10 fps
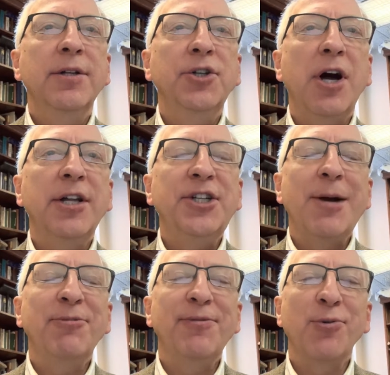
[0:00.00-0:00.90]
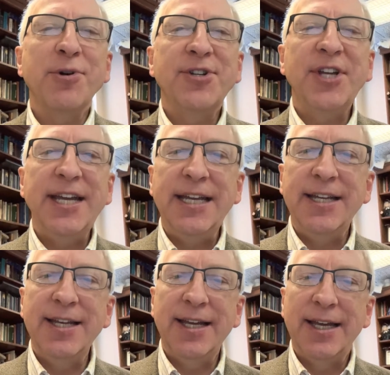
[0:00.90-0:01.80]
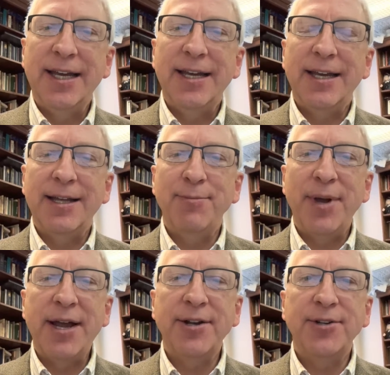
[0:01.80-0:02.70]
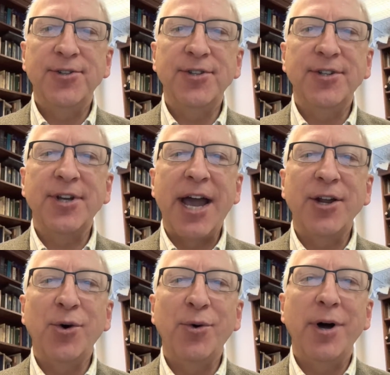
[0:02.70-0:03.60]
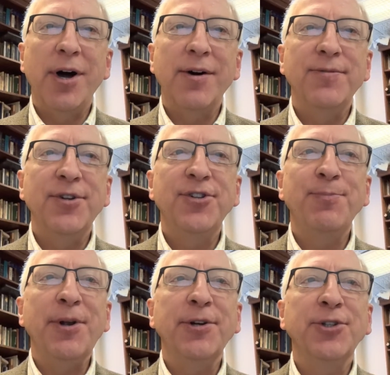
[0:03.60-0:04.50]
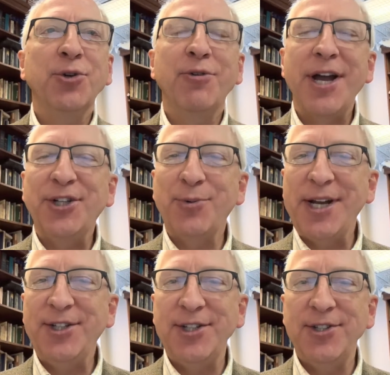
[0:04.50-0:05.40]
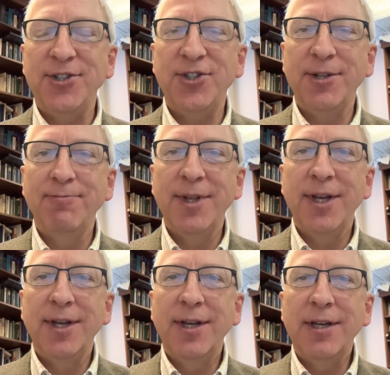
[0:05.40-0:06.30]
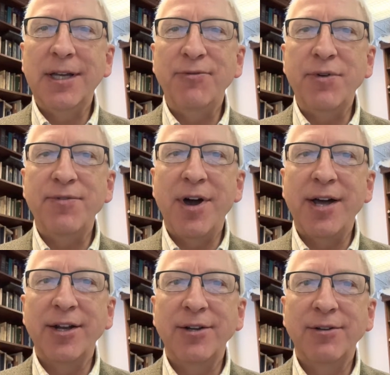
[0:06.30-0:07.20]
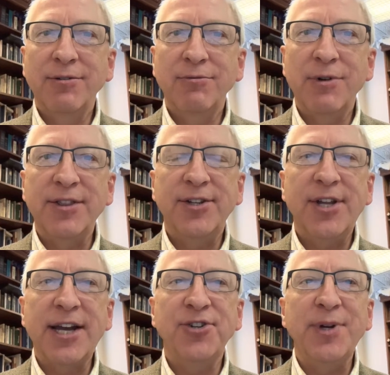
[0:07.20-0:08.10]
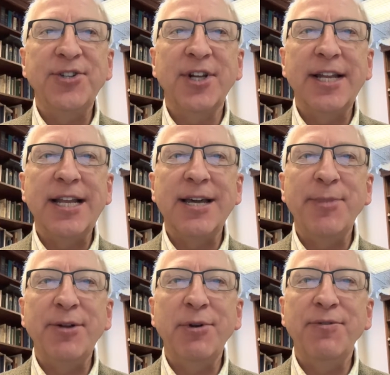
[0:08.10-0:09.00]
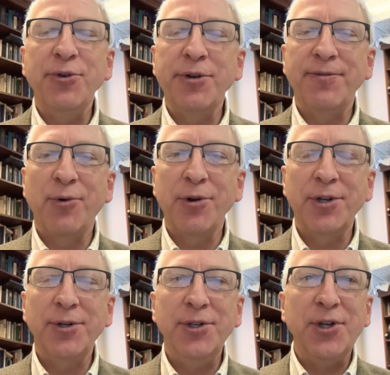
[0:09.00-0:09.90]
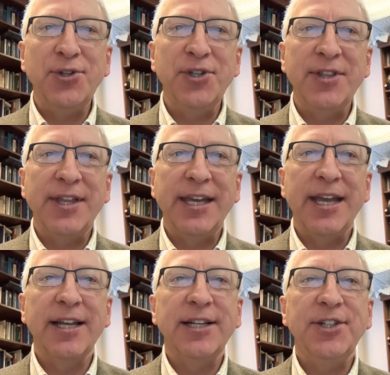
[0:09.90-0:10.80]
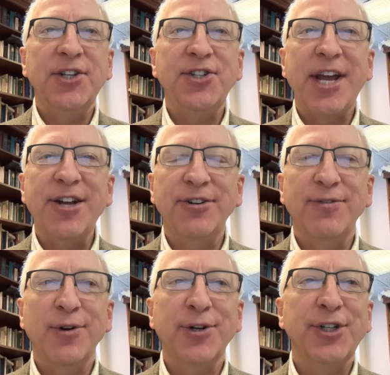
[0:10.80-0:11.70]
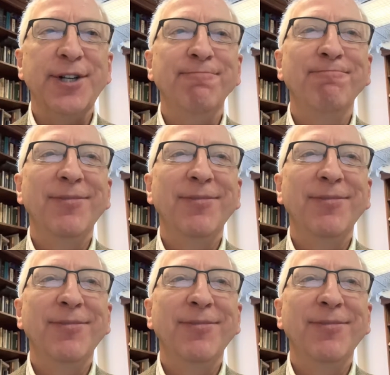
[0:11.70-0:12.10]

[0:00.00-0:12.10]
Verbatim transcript: John chapter 14 and bears the title of Spiritual Graduations. If you've not read the text recently, let me review it for you using the English Standard Version.